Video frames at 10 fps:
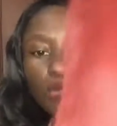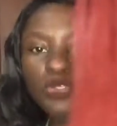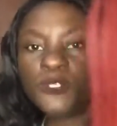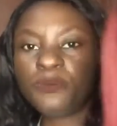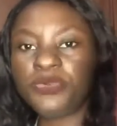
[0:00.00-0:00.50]

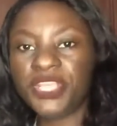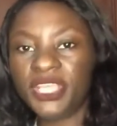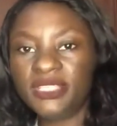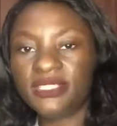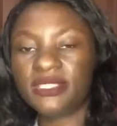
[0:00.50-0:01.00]
You
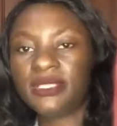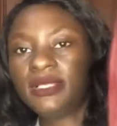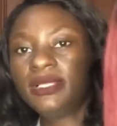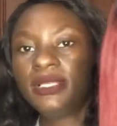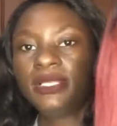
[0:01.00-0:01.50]
spray it,
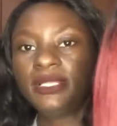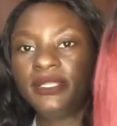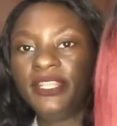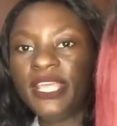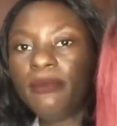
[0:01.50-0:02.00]

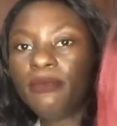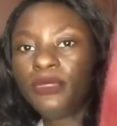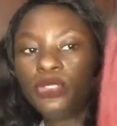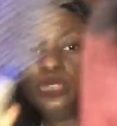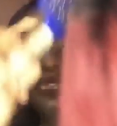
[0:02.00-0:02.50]

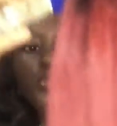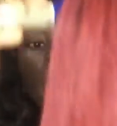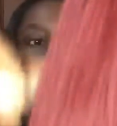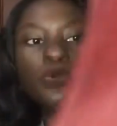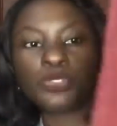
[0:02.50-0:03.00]
then
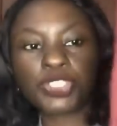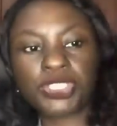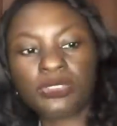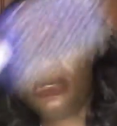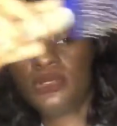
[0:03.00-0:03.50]
you
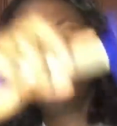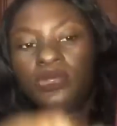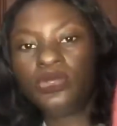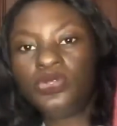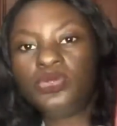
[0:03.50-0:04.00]
brush.
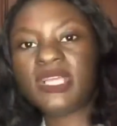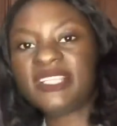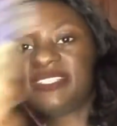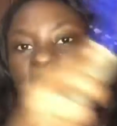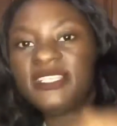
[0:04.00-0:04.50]
You
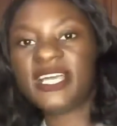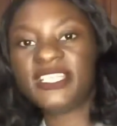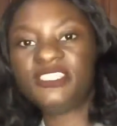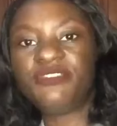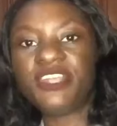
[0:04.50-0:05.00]
can see
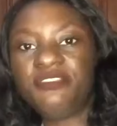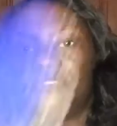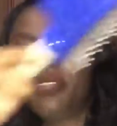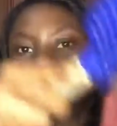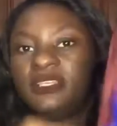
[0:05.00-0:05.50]
that it's
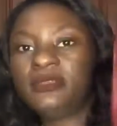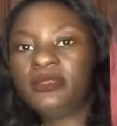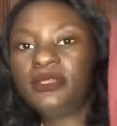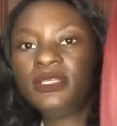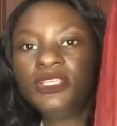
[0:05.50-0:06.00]
very
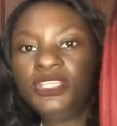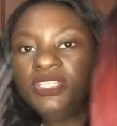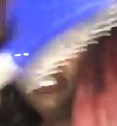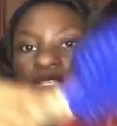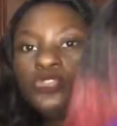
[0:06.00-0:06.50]

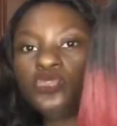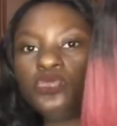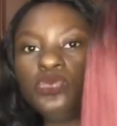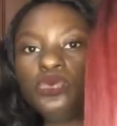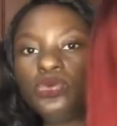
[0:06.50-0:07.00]
easy
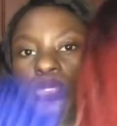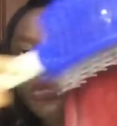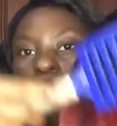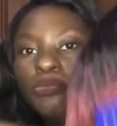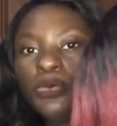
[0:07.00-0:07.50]
to
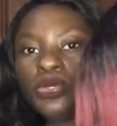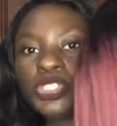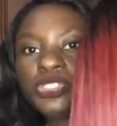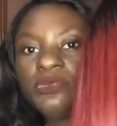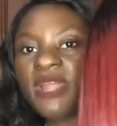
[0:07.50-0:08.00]

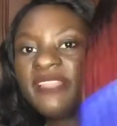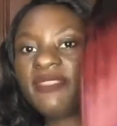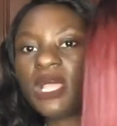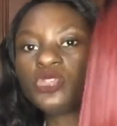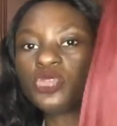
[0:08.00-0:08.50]
brush
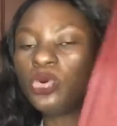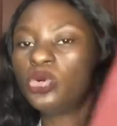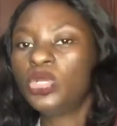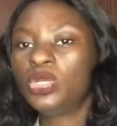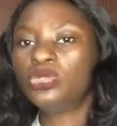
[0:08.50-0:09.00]
right now. So